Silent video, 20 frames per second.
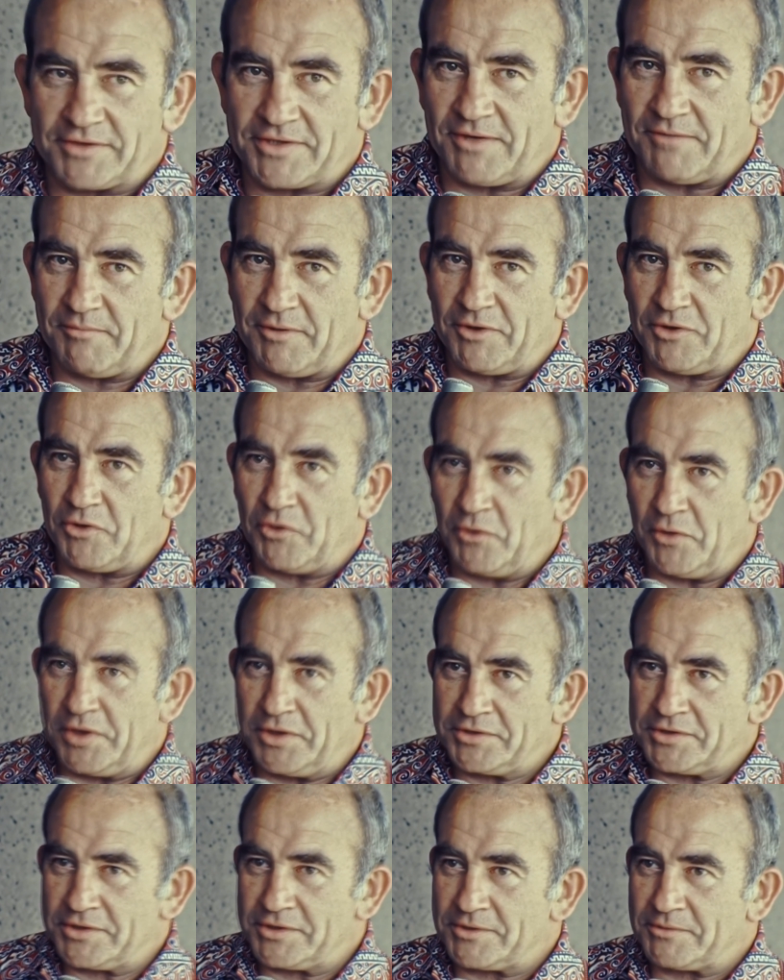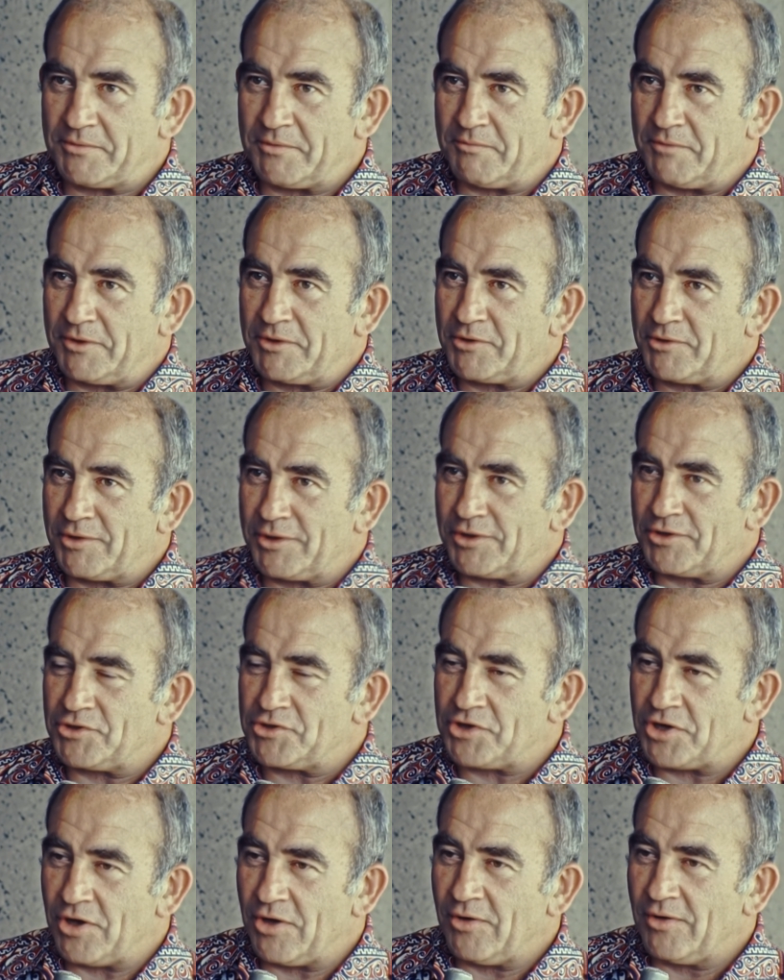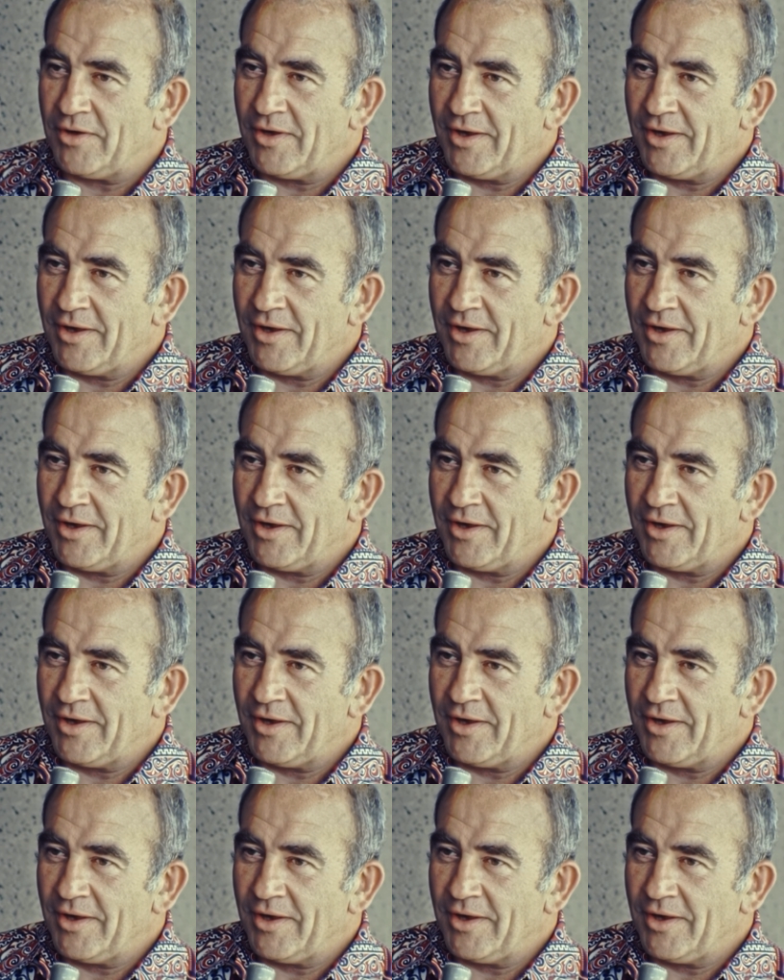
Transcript: I've been doing since we've been doing the show,